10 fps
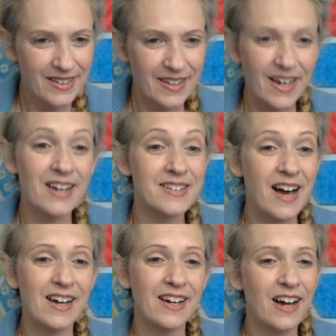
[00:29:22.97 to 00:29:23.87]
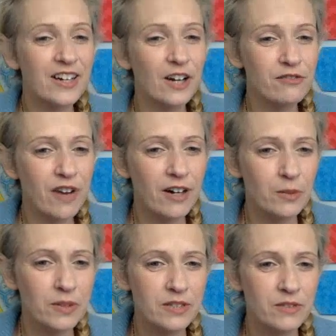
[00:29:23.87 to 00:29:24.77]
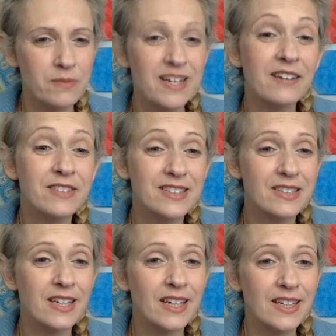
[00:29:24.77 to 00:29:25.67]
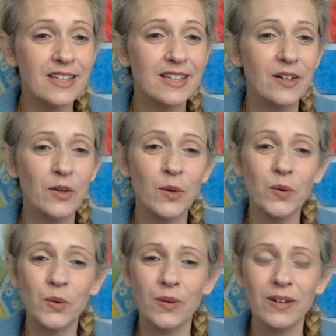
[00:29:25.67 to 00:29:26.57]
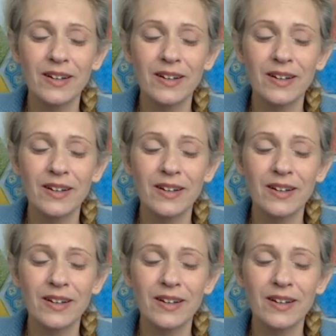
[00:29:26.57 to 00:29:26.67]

Nye, I got fired once from David's tea. Oh.